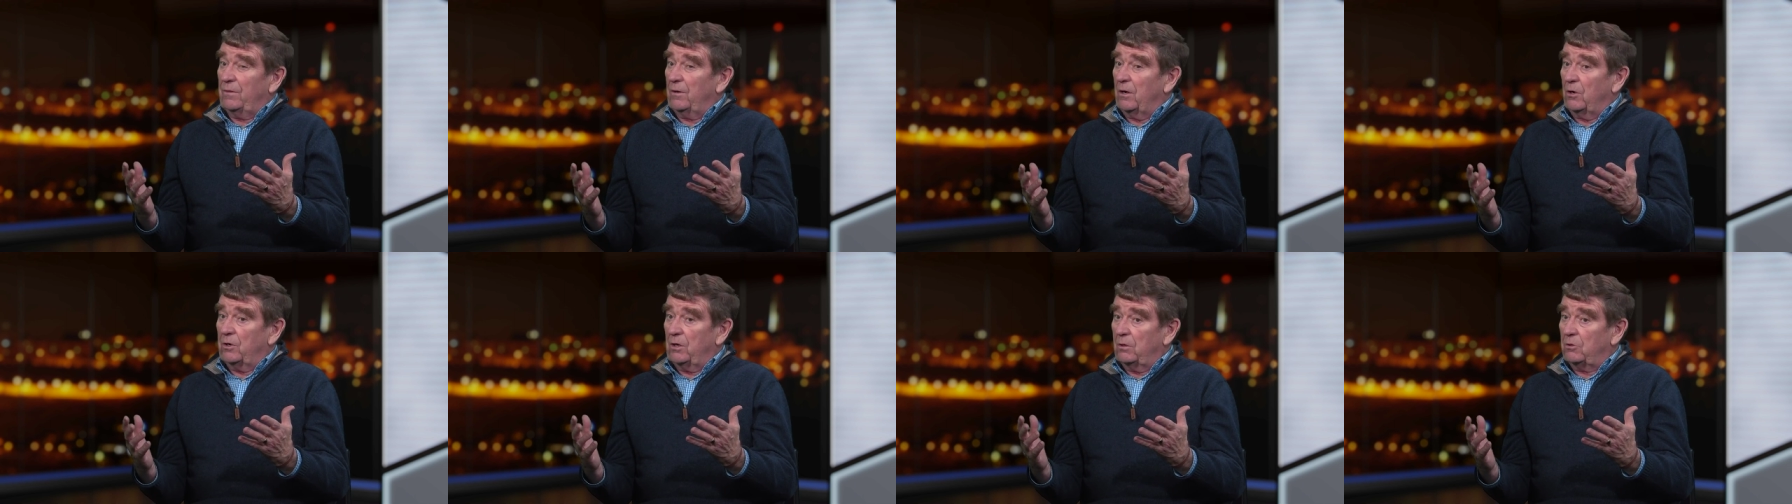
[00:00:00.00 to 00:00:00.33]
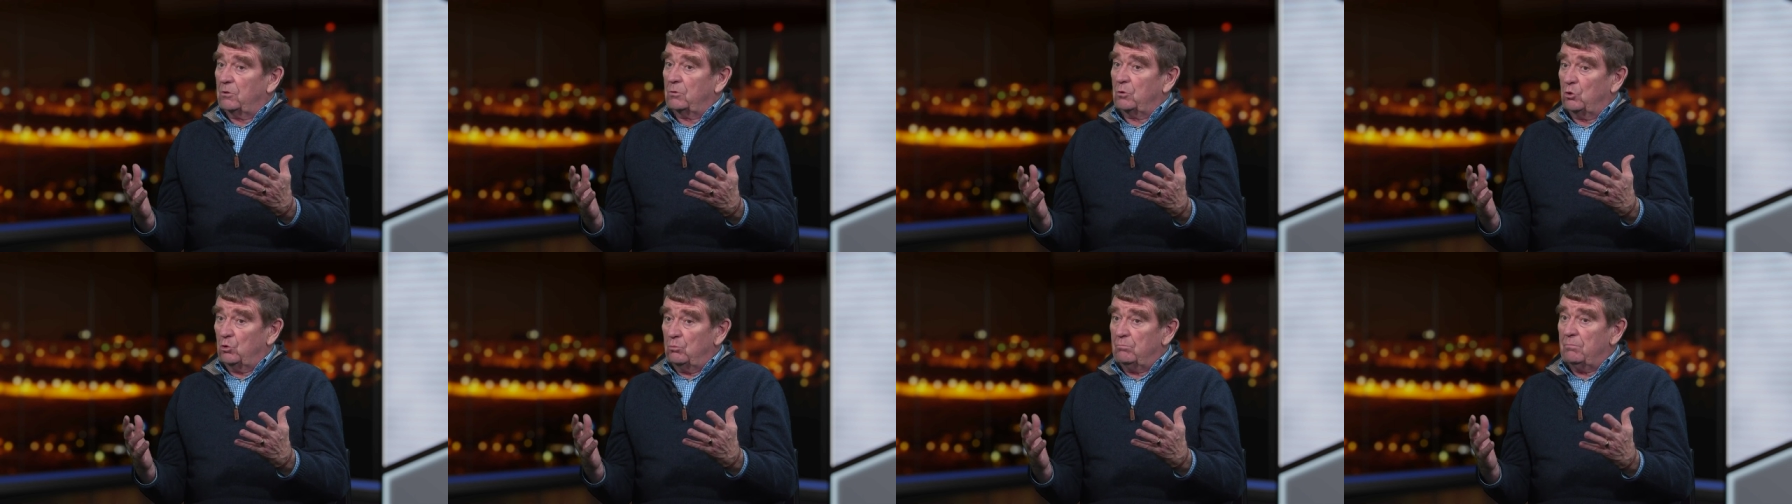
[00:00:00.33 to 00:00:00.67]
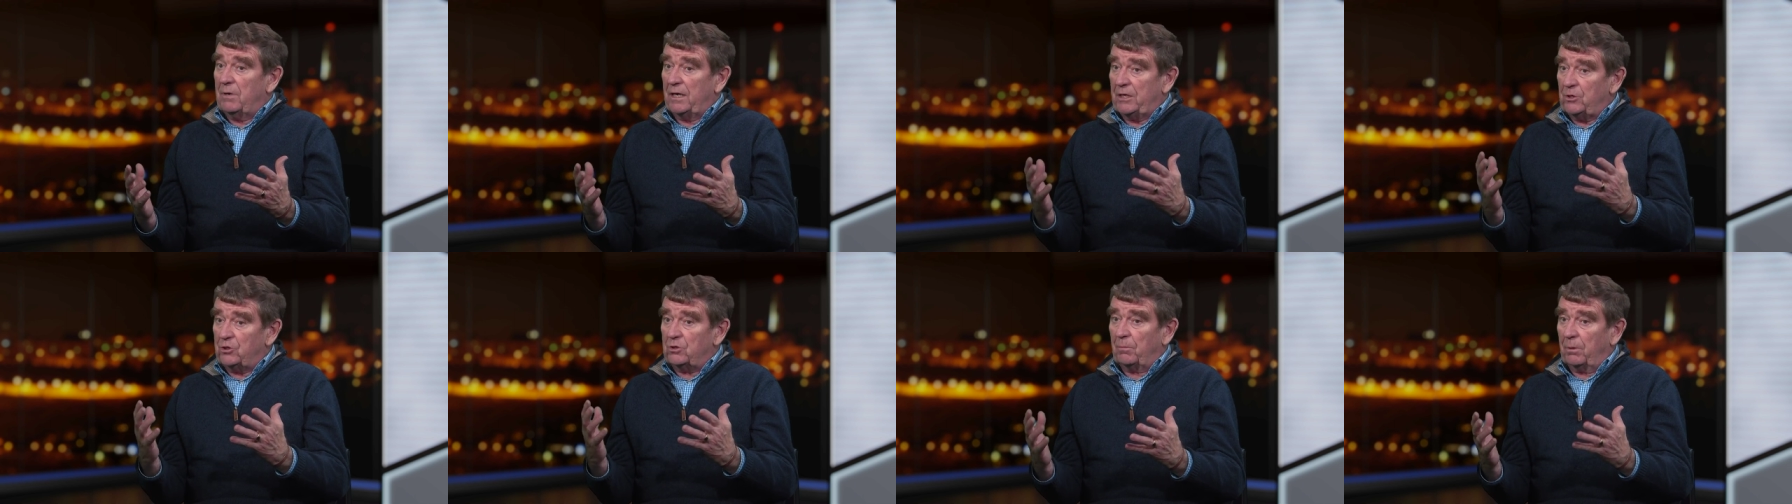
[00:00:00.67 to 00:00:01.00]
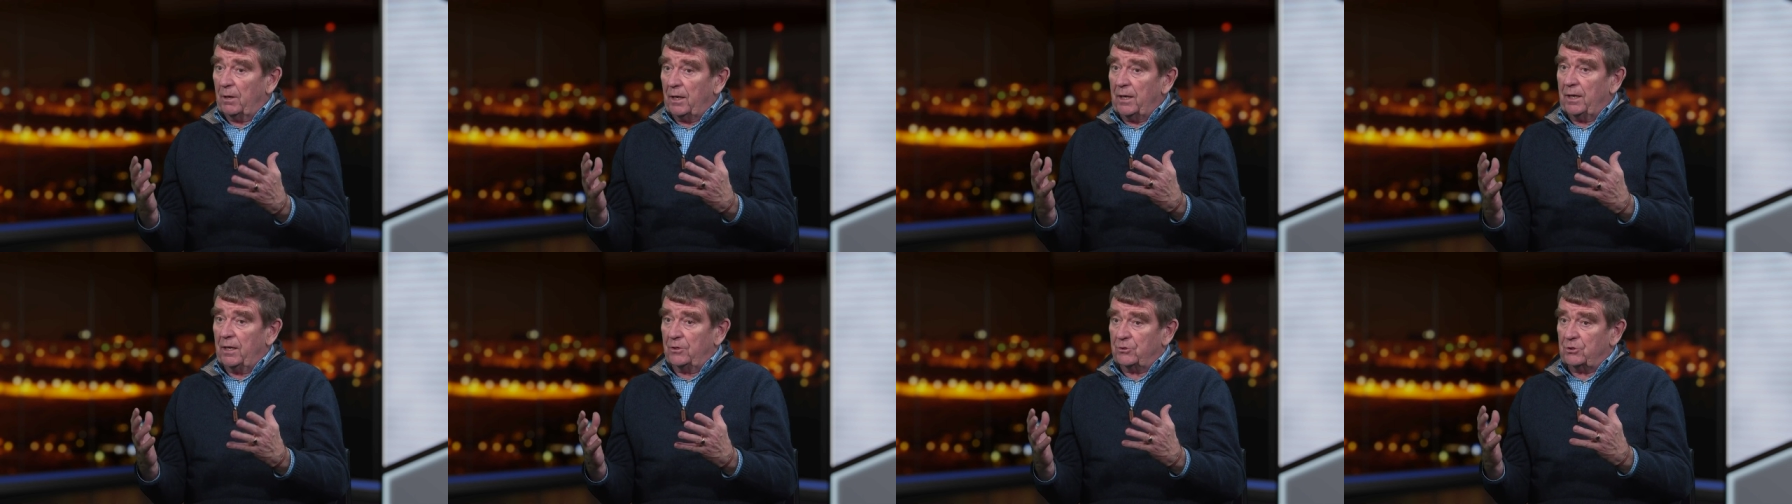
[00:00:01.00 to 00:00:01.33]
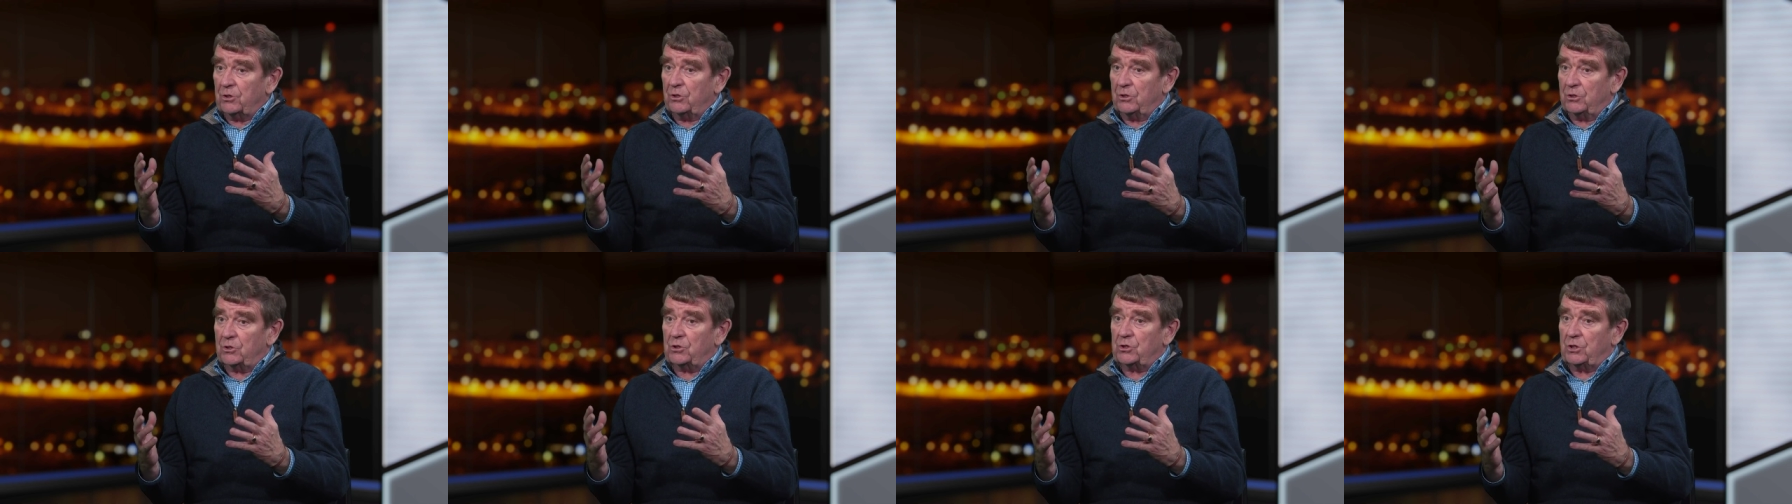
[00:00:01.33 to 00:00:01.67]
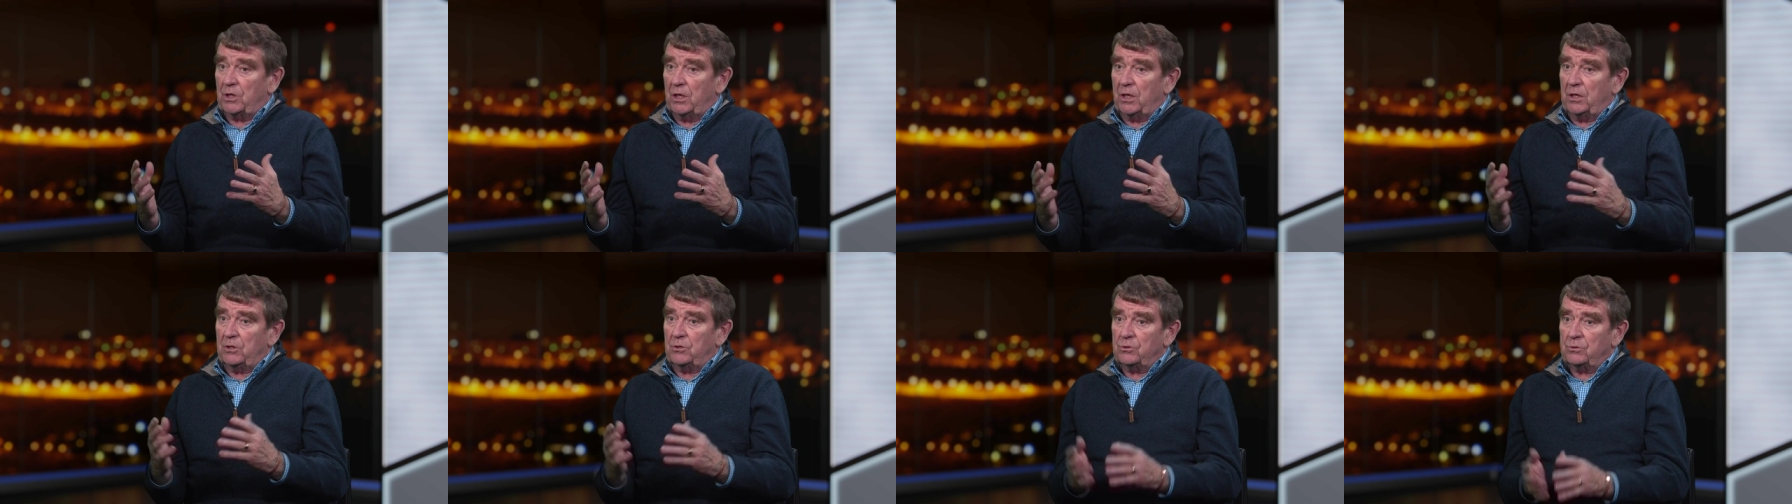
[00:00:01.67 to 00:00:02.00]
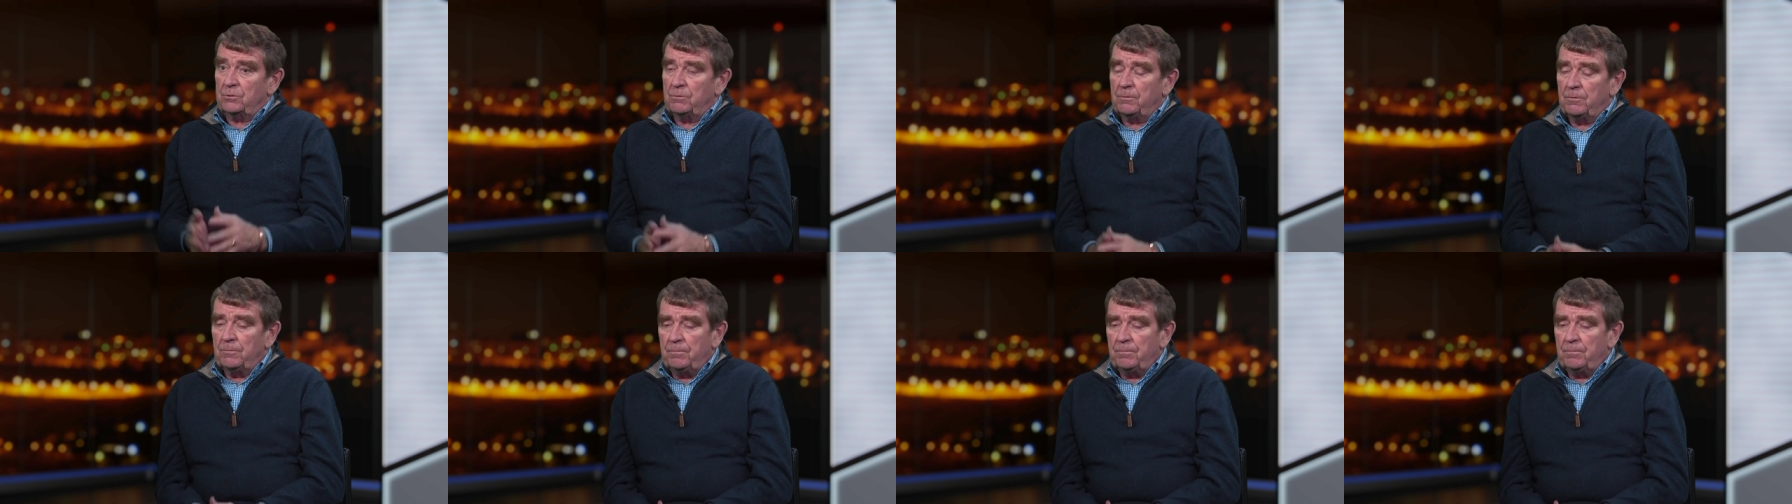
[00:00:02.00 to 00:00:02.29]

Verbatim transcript: the only two major players at this stage.